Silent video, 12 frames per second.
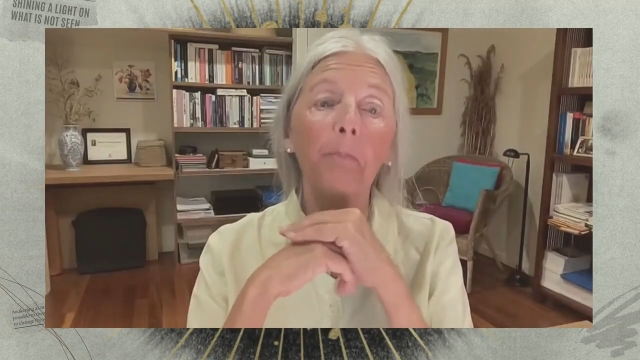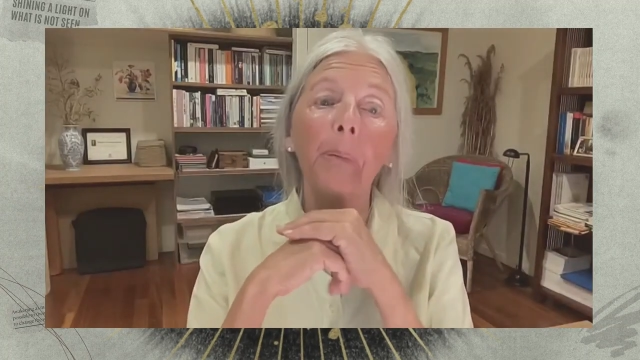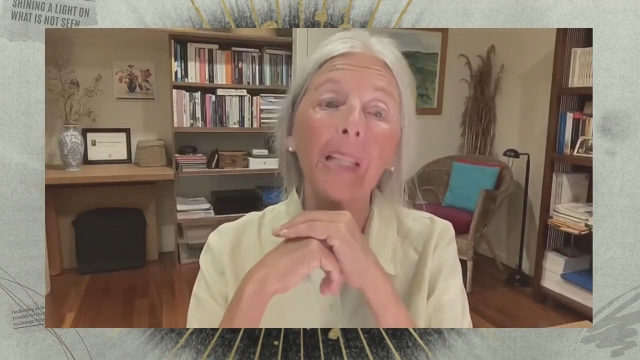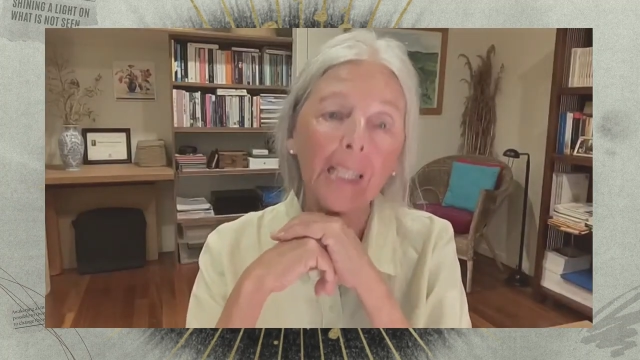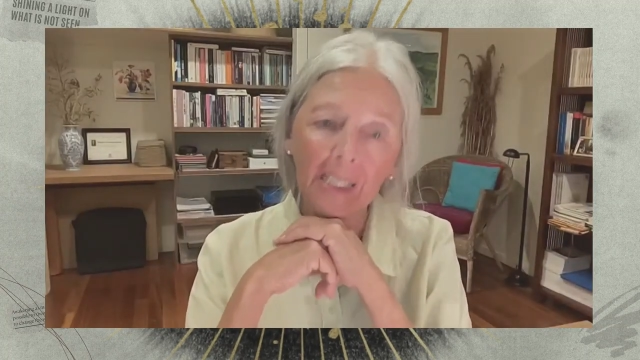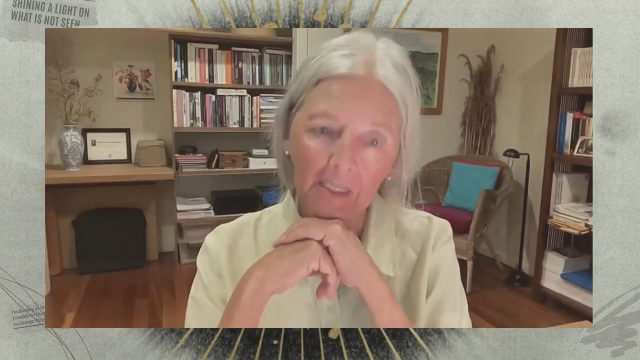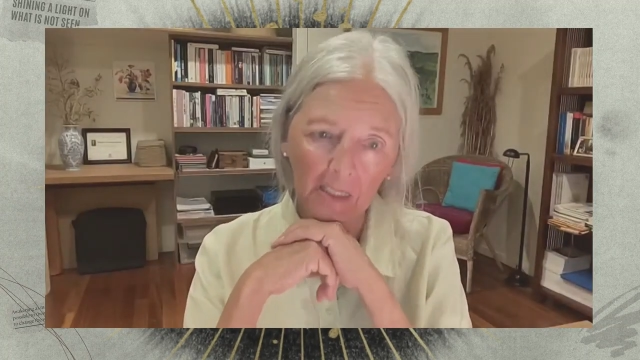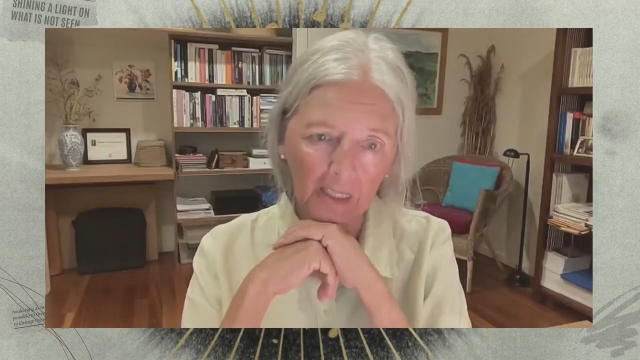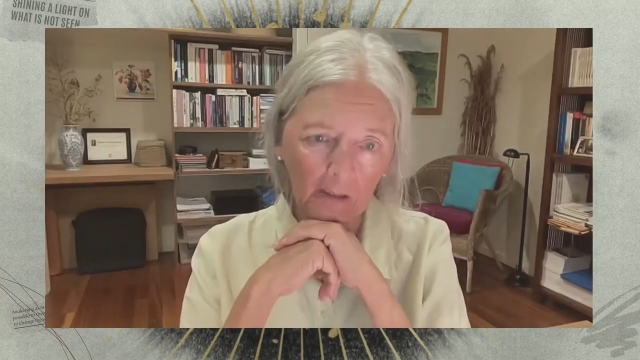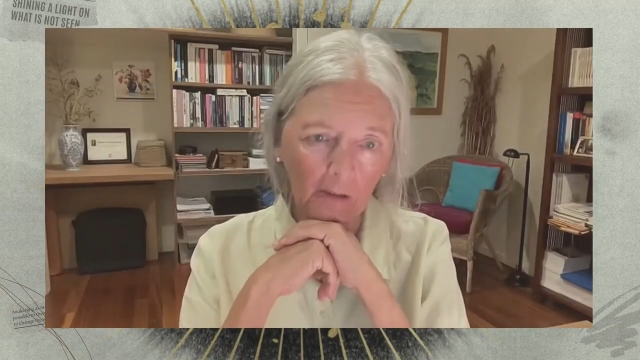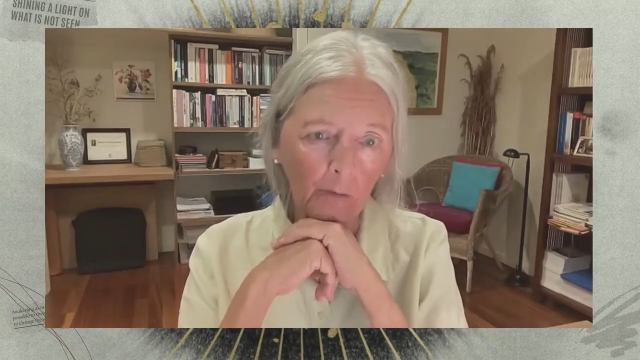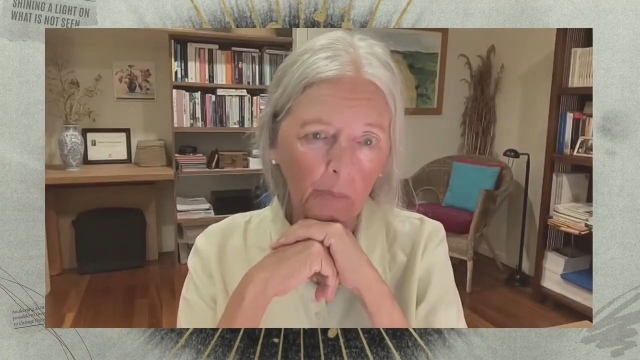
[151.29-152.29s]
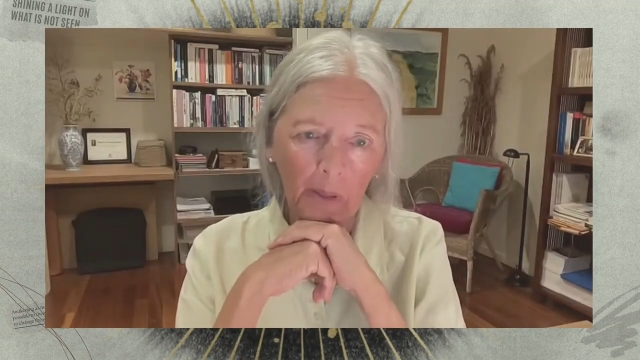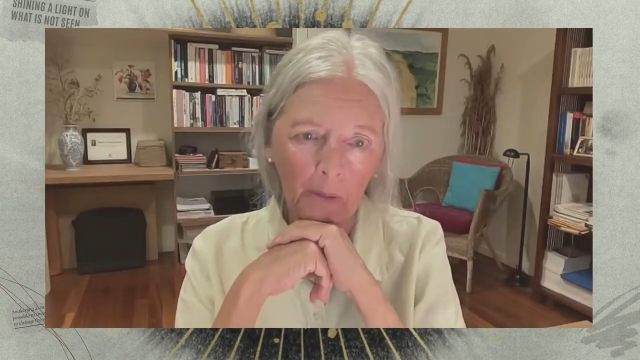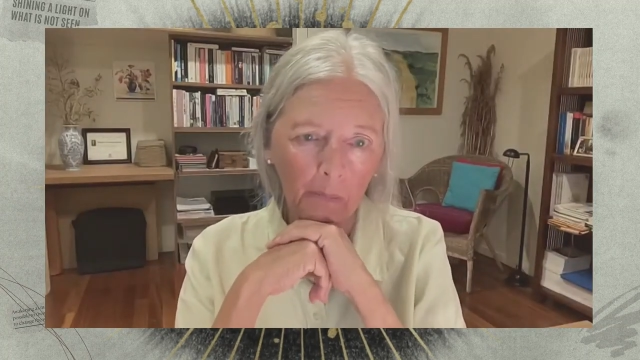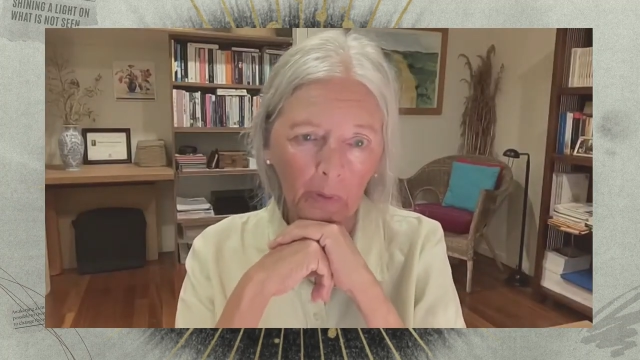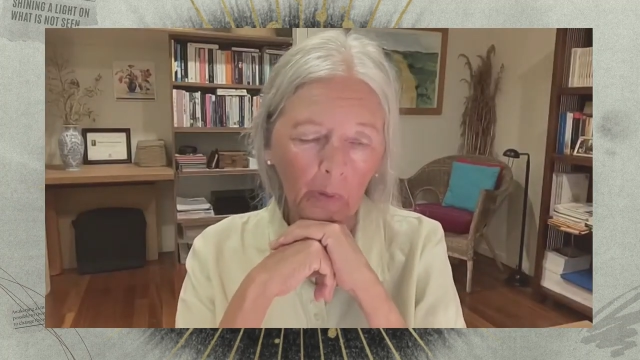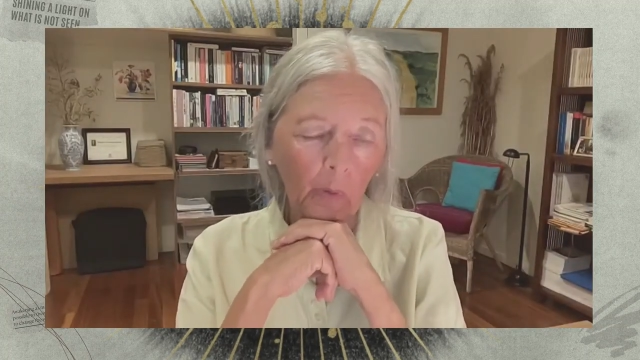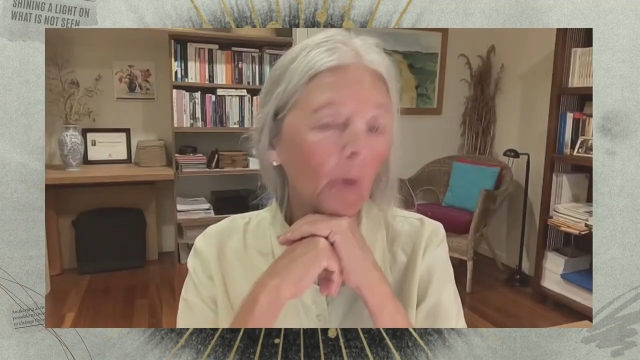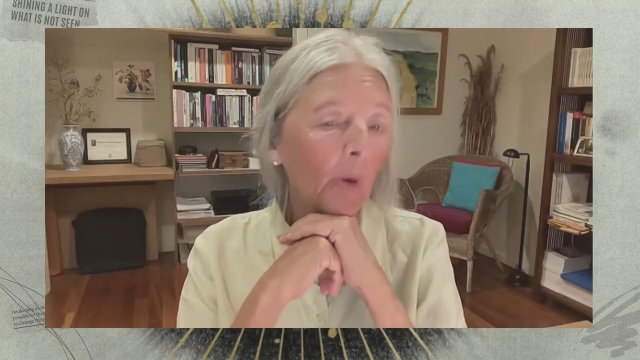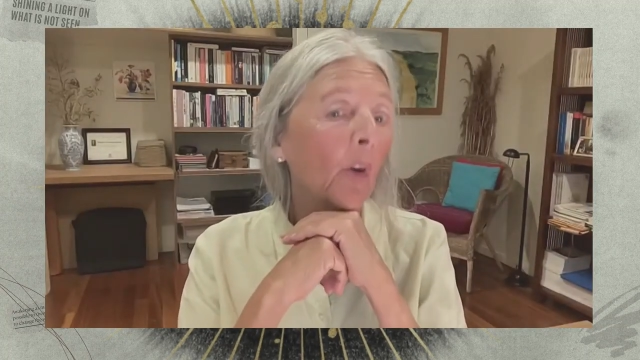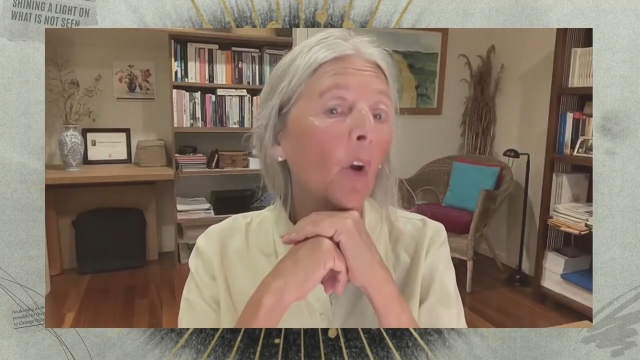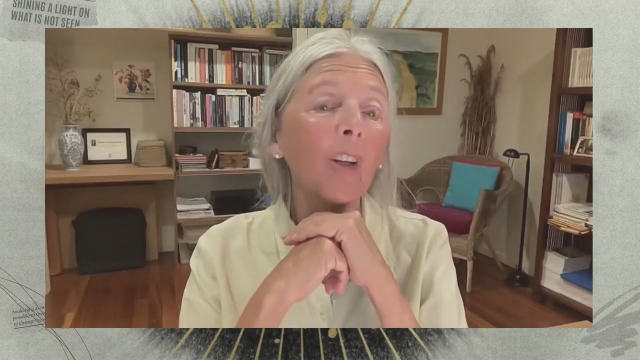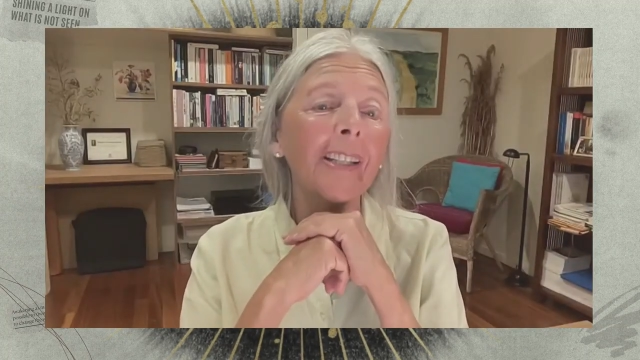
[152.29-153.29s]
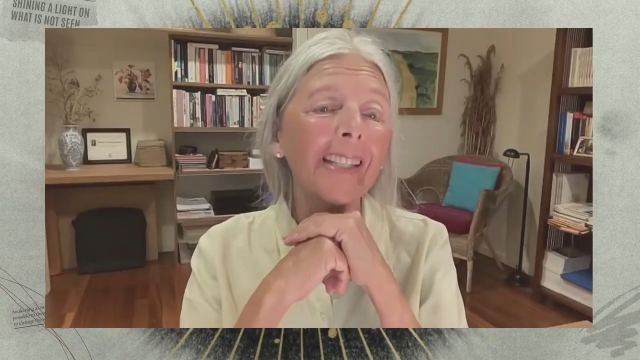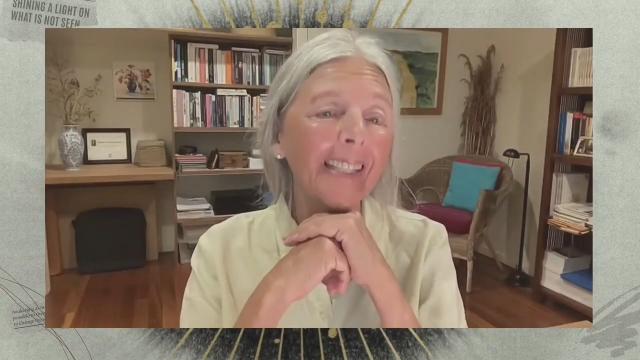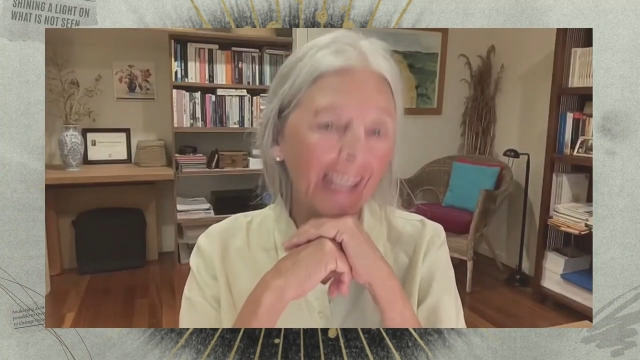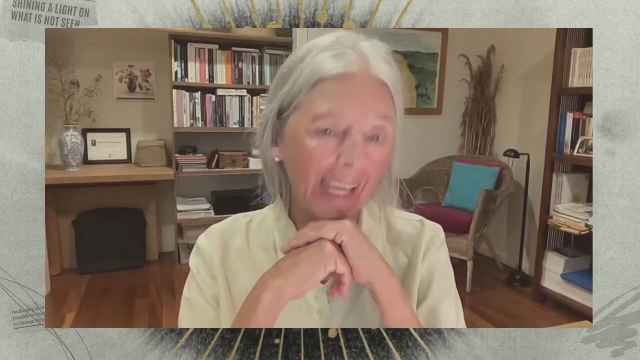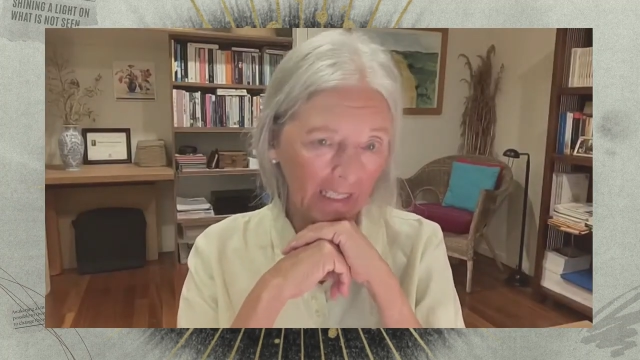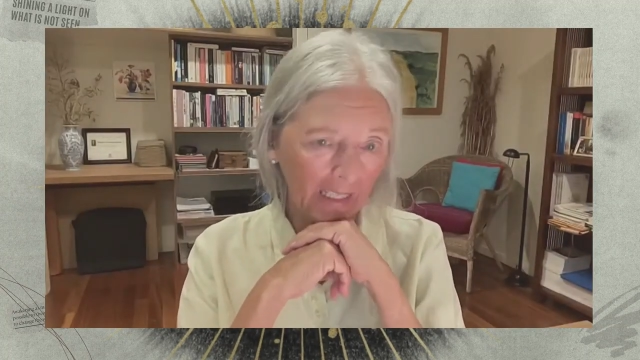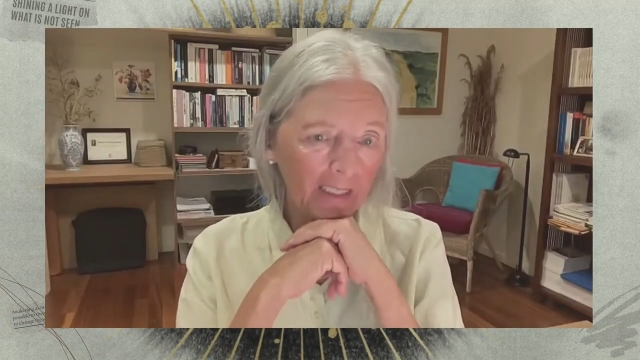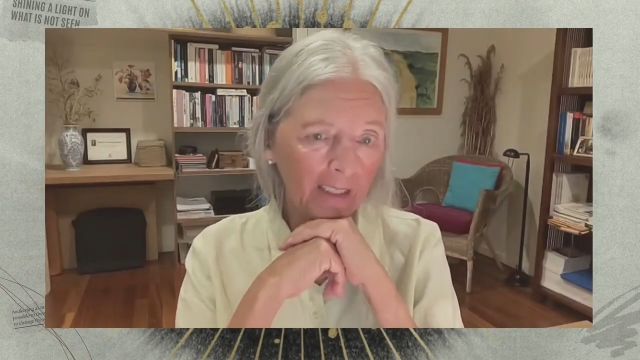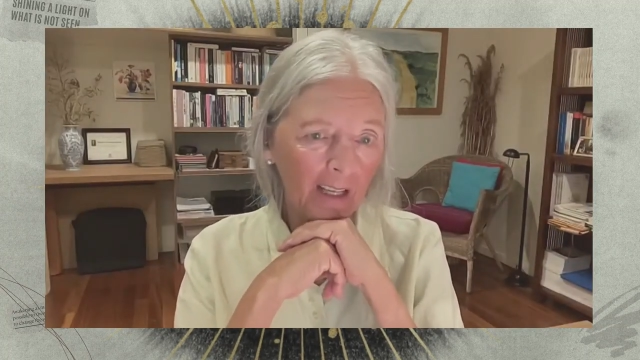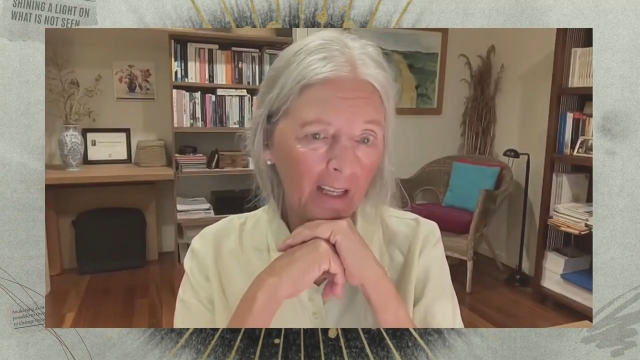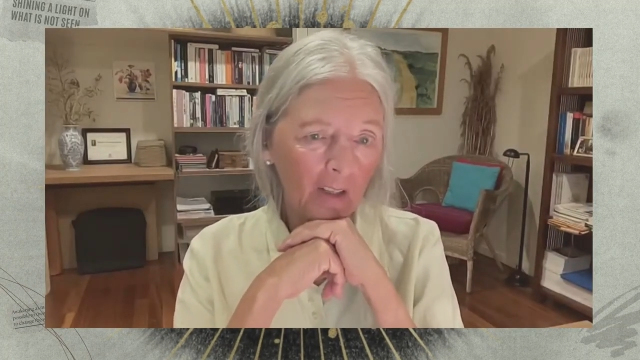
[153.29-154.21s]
billions of people who are not yet